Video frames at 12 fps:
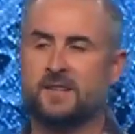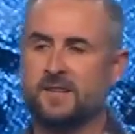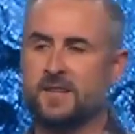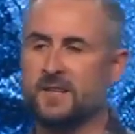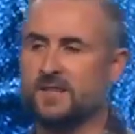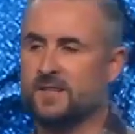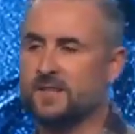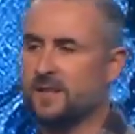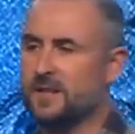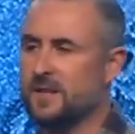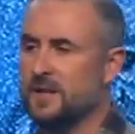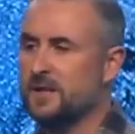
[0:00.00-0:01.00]
this
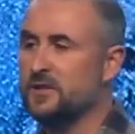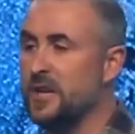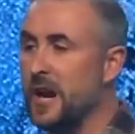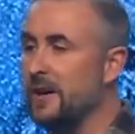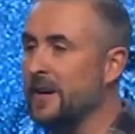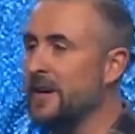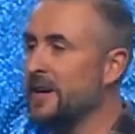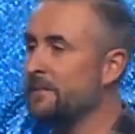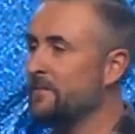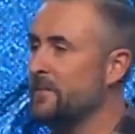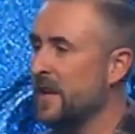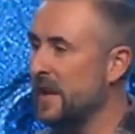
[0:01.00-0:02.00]

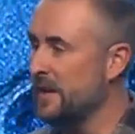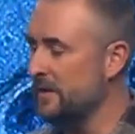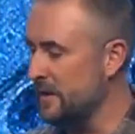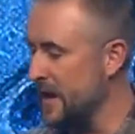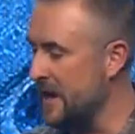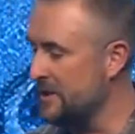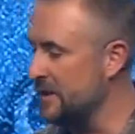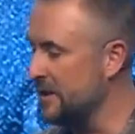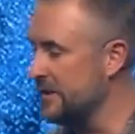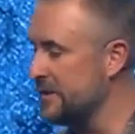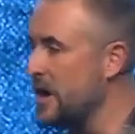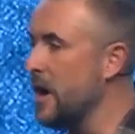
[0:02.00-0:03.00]
chariot, and as you
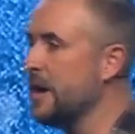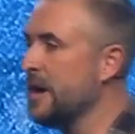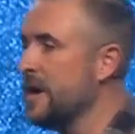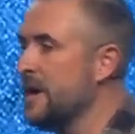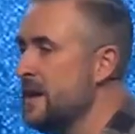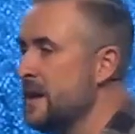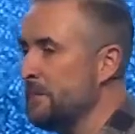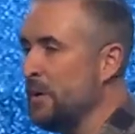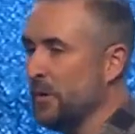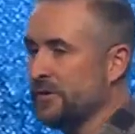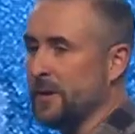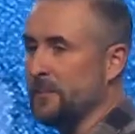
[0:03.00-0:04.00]
just saw, he
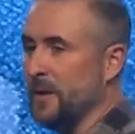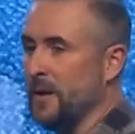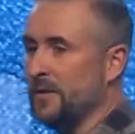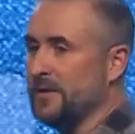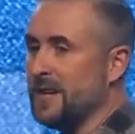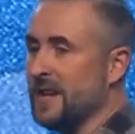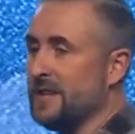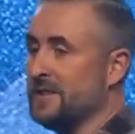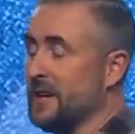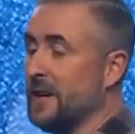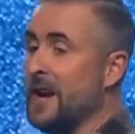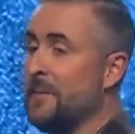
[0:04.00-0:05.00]
pulls up alongside the
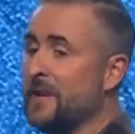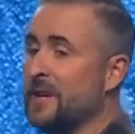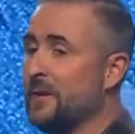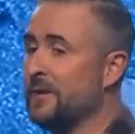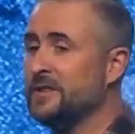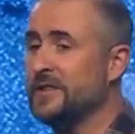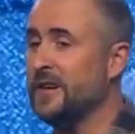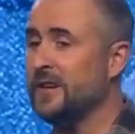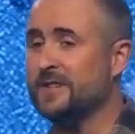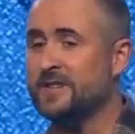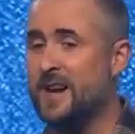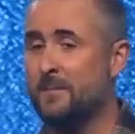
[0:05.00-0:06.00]
chariot. How many know the
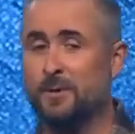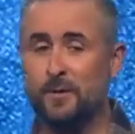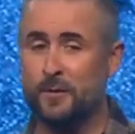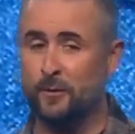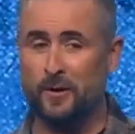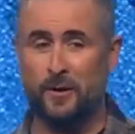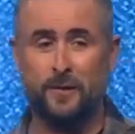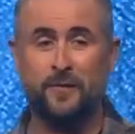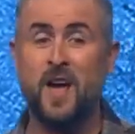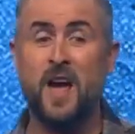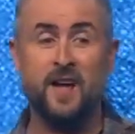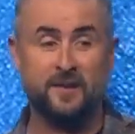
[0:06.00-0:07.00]
chariot's not moving really
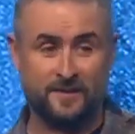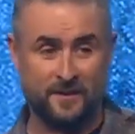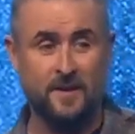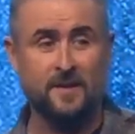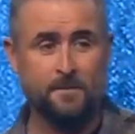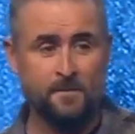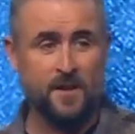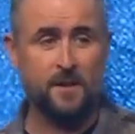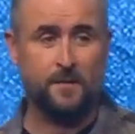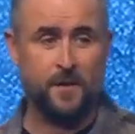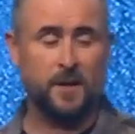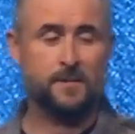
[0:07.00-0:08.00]
fast?
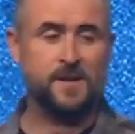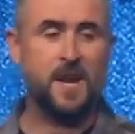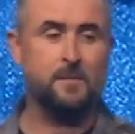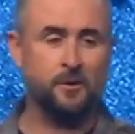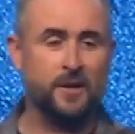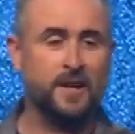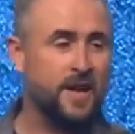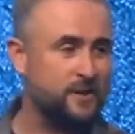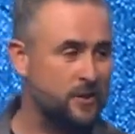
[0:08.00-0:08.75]
If Philip's able to catch